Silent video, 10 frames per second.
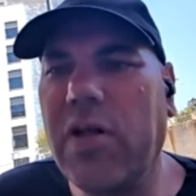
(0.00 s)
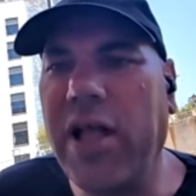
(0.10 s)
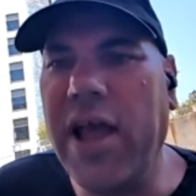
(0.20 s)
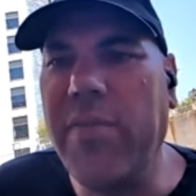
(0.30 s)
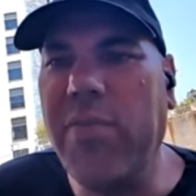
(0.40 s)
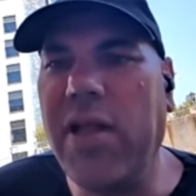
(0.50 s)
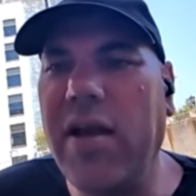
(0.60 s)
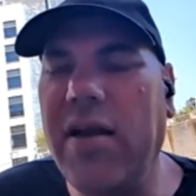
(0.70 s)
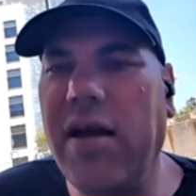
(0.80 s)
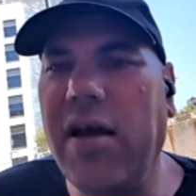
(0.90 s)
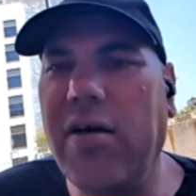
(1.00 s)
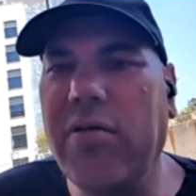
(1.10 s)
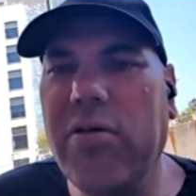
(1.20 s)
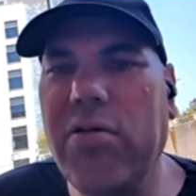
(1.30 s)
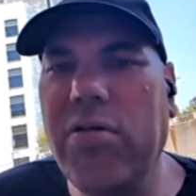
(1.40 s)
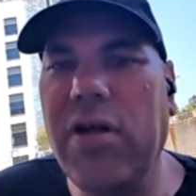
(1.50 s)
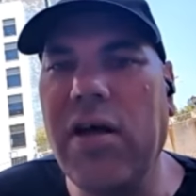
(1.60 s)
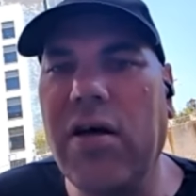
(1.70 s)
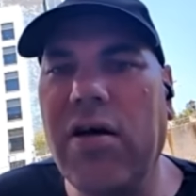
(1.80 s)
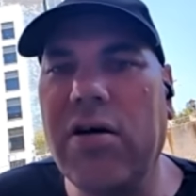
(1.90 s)
claims that
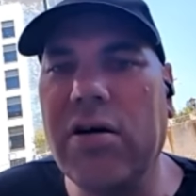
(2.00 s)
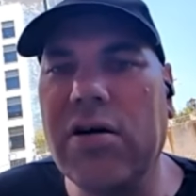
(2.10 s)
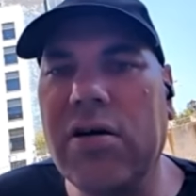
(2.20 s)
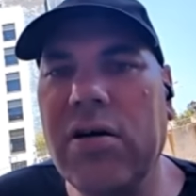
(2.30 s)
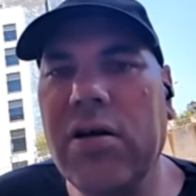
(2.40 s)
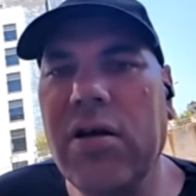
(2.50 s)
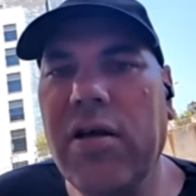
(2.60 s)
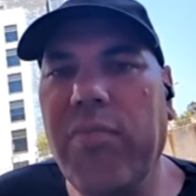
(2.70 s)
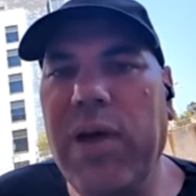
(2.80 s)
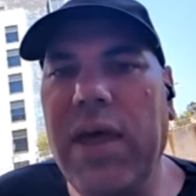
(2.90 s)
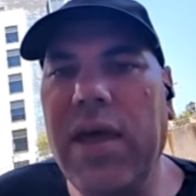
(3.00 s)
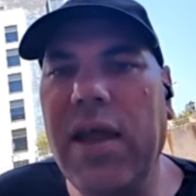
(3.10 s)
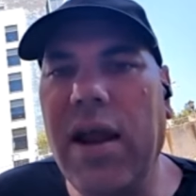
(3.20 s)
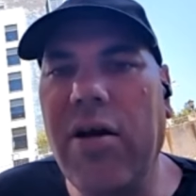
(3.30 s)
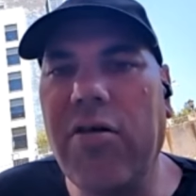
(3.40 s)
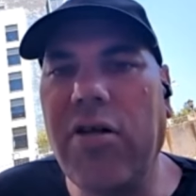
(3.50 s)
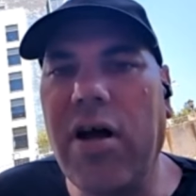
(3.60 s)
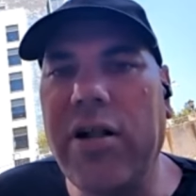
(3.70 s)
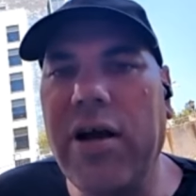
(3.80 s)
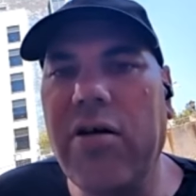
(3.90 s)
ousia are being in
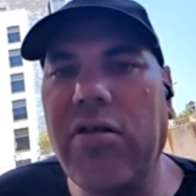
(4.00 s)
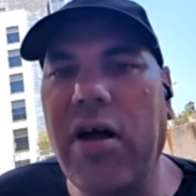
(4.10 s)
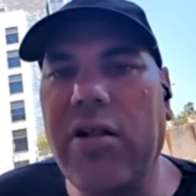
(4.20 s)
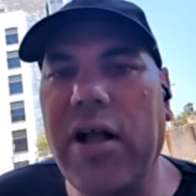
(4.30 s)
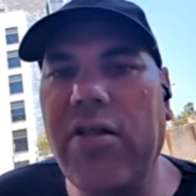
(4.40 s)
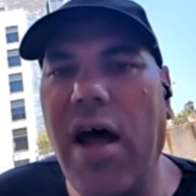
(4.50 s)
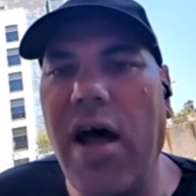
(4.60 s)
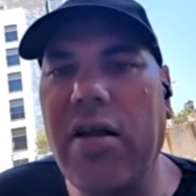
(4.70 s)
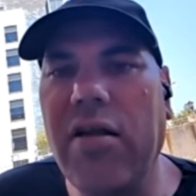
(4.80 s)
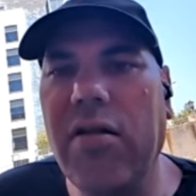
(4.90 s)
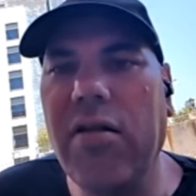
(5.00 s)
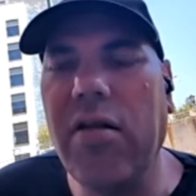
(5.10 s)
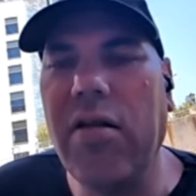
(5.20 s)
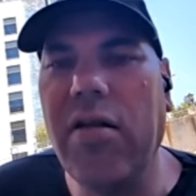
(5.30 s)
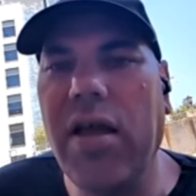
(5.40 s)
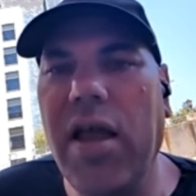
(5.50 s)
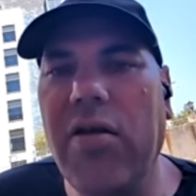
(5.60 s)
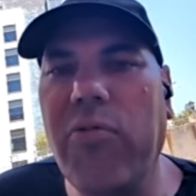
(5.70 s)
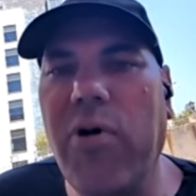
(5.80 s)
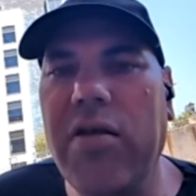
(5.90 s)
Aristotle. Aristotle has not,
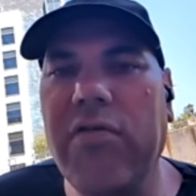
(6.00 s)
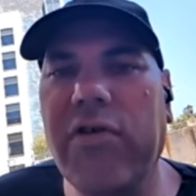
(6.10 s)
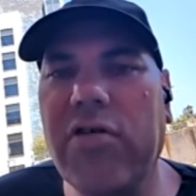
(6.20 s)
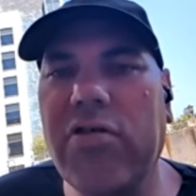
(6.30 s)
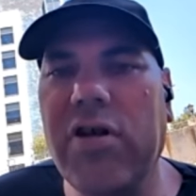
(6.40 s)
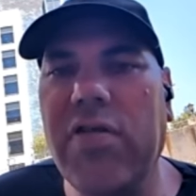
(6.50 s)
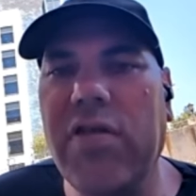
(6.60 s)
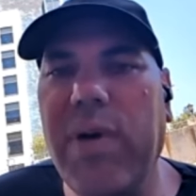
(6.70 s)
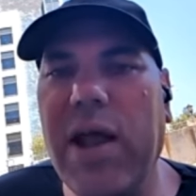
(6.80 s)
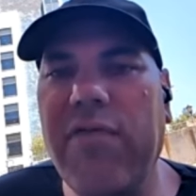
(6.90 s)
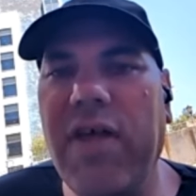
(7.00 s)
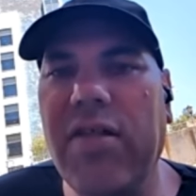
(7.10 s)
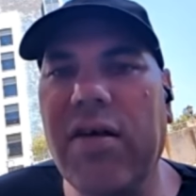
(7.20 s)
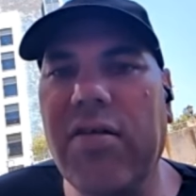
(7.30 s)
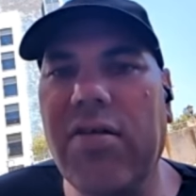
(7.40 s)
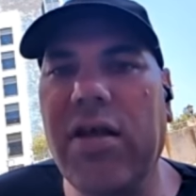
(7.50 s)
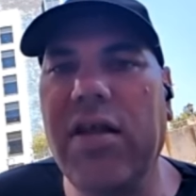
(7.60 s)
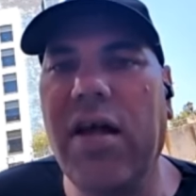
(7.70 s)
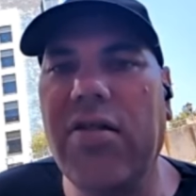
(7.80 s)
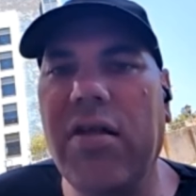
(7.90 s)
in one version of the metaphysics, he
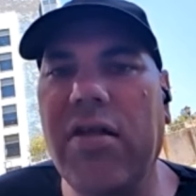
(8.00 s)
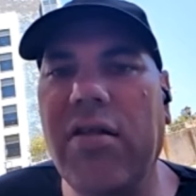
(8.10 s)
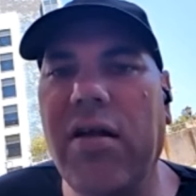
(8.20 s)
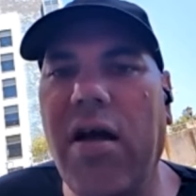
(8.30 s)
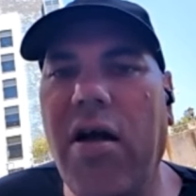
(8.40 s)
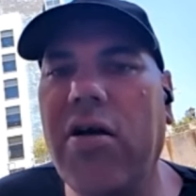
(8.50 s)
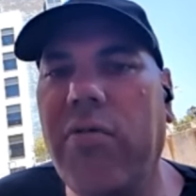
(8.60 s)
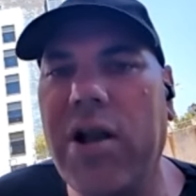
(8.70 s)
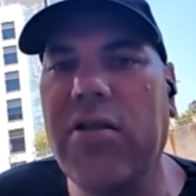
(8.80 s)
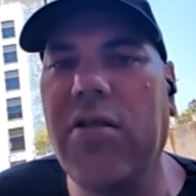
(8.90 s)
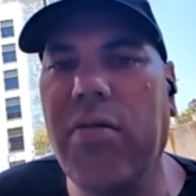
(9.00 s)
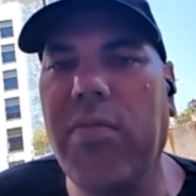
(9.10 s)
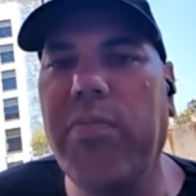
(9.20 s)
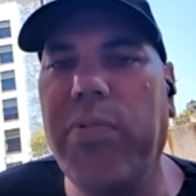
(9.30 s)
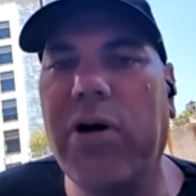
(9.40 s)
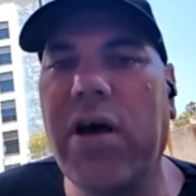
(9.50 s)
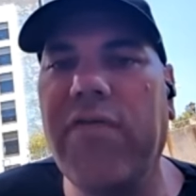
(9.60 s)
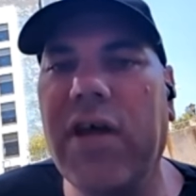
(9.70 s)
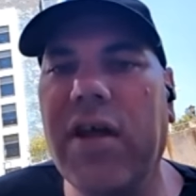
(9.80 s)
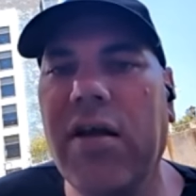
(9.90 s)
doesn't, or in one book
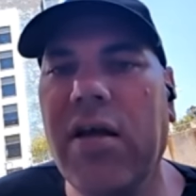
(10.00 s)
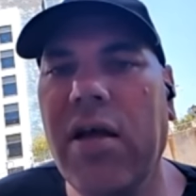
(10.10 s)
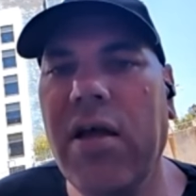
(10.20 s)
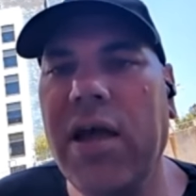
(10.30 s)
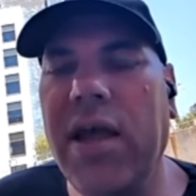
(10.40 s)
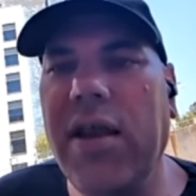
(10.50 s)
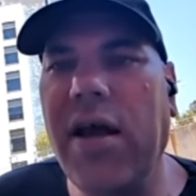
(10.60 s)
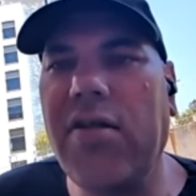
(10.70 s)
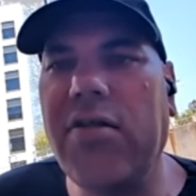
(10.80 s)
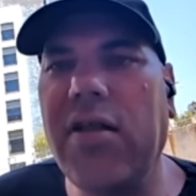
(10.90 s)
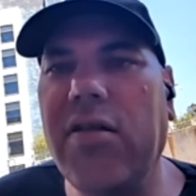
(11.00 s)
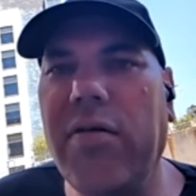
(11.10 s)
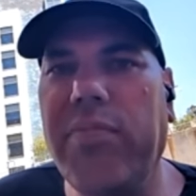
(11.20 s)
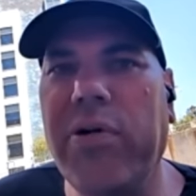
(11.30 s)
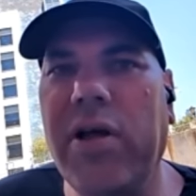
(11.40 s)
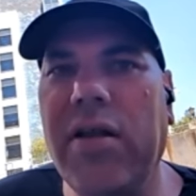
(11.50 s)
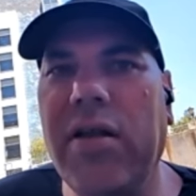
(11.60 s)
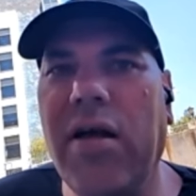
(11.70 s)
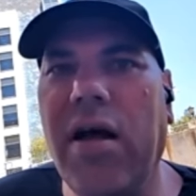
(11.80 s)
of it, he doesn't put,